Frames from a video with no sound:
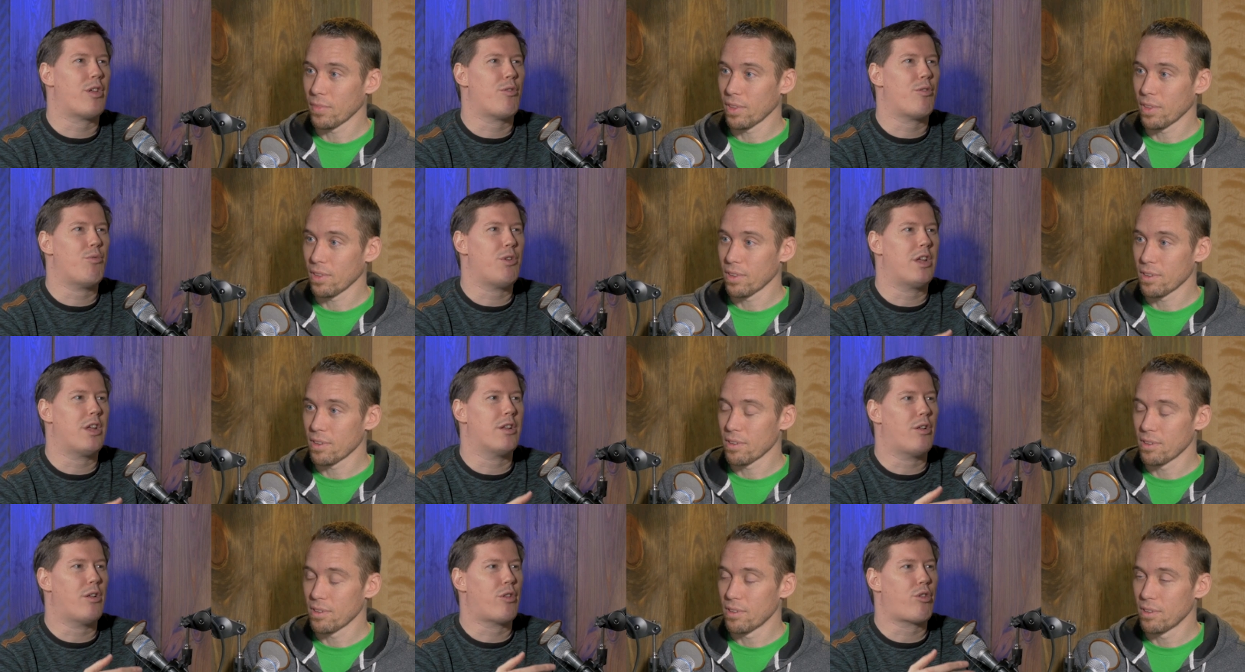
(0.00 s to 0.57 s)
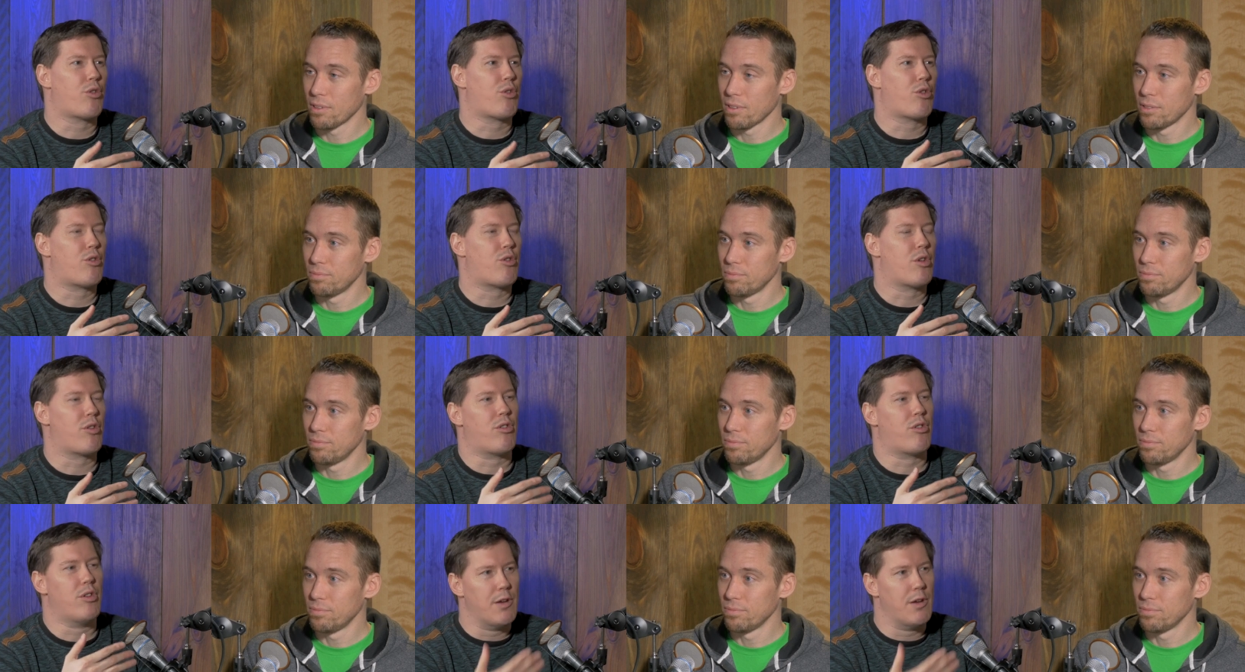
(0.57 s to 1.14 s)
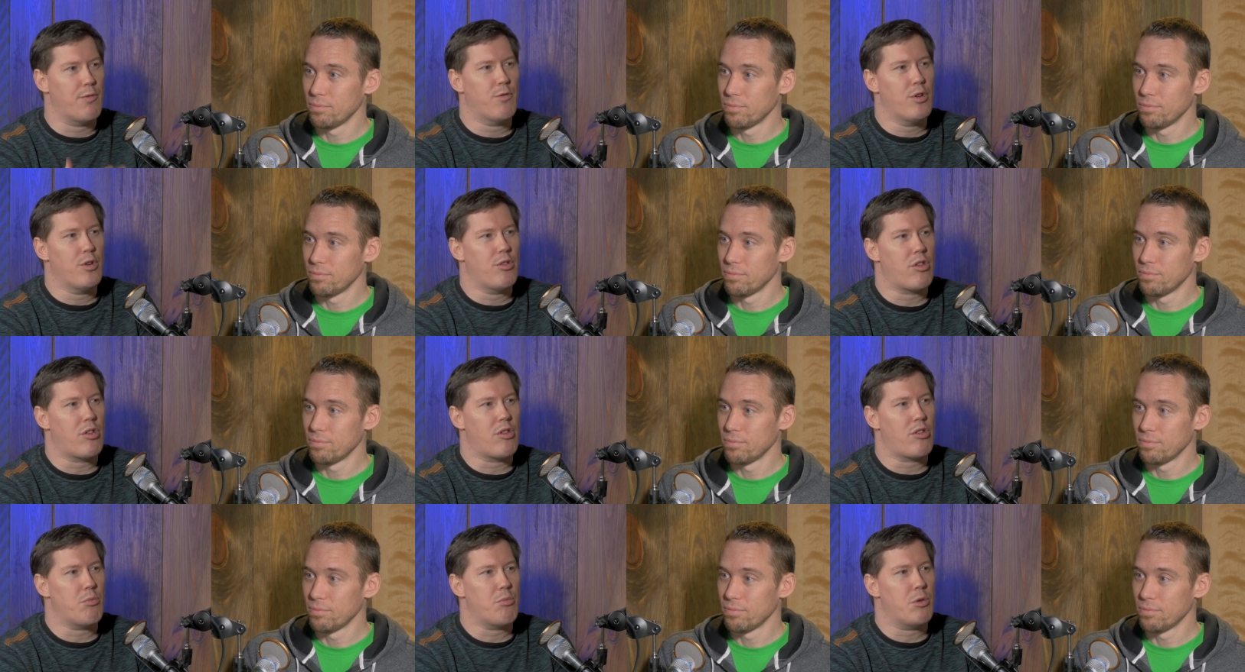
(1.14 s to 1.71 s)
Speaker 1: just we can also stress
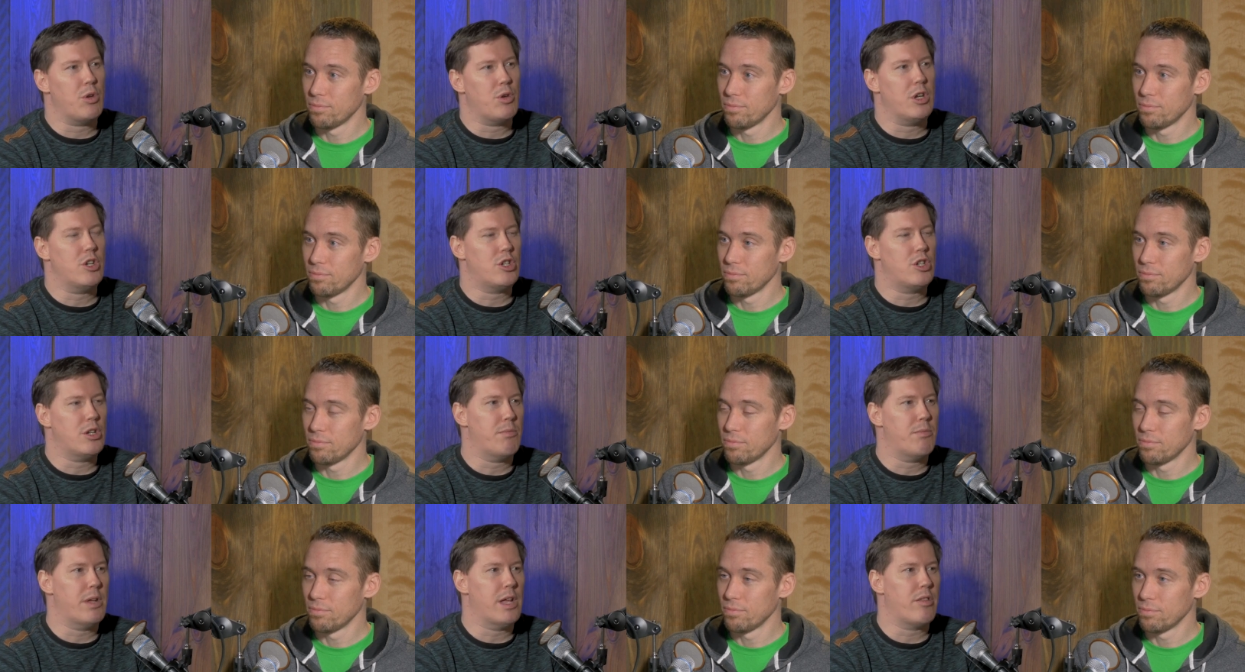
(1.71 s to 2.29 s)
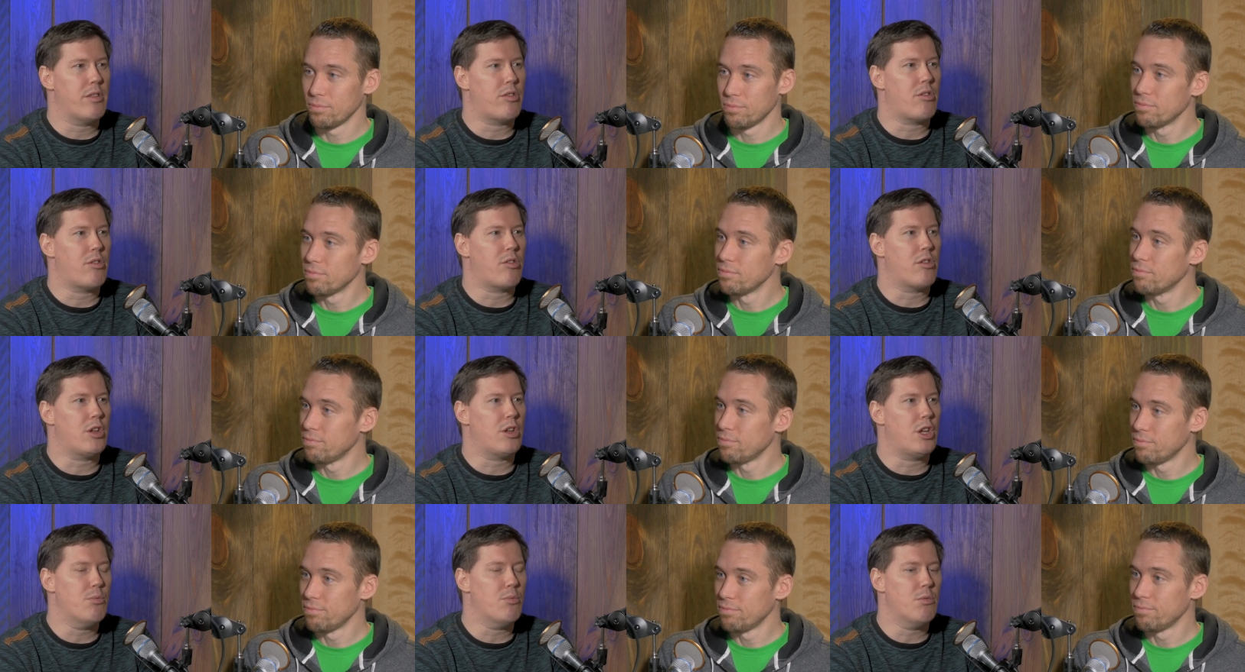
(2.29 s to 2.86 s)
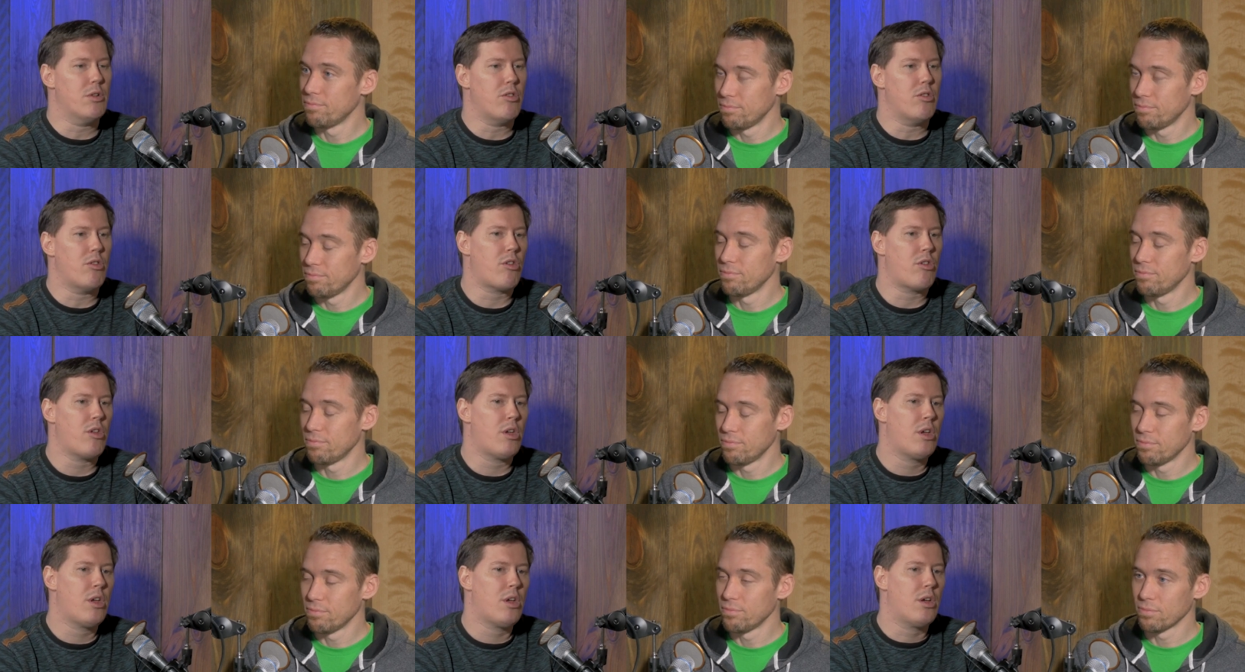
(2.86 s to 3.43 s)
differences between chimpanzees and
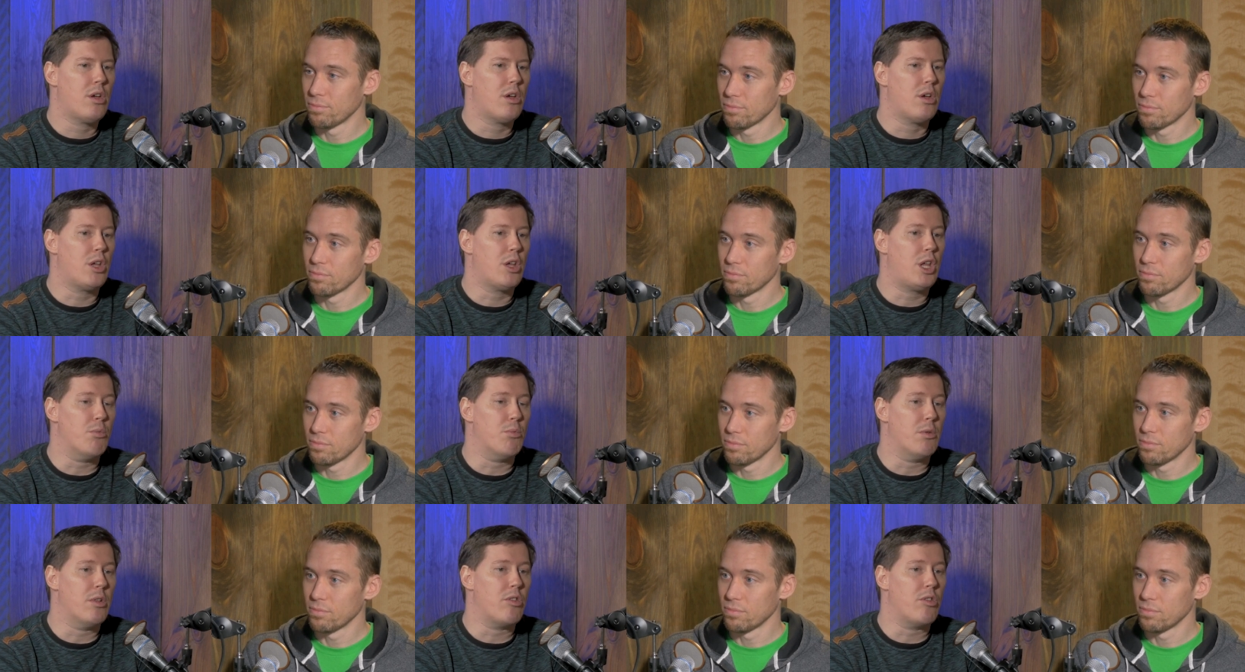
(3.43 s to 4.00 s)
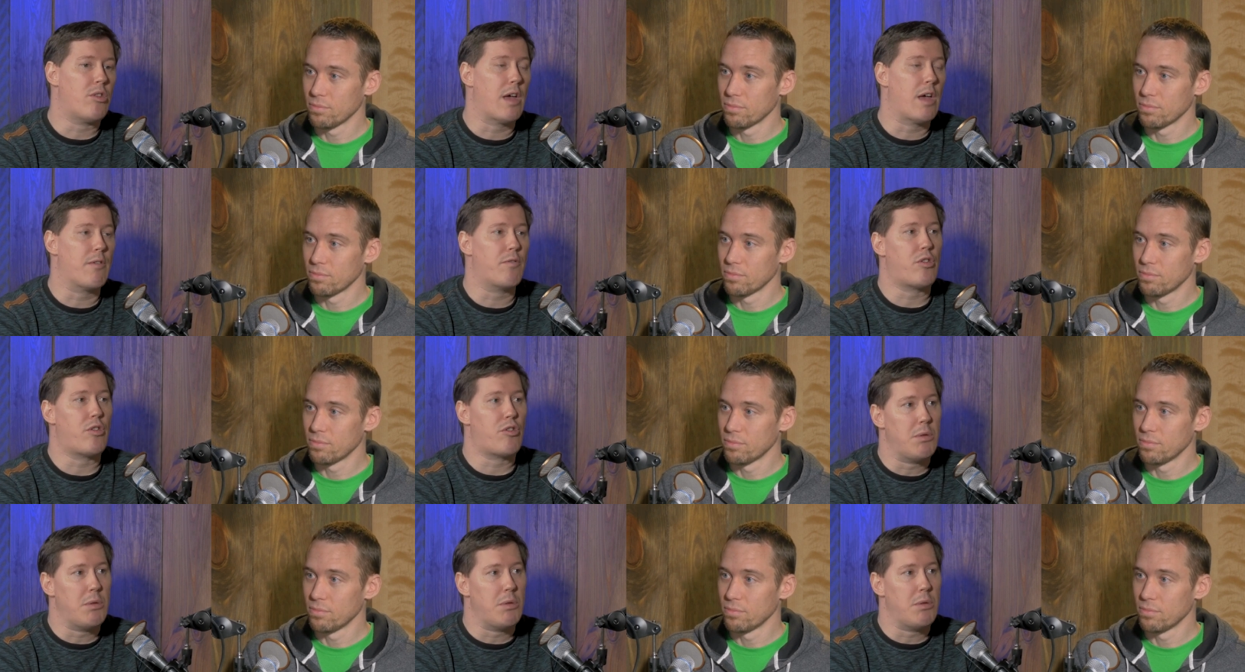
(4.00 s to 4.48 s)
humans. Uh, humans have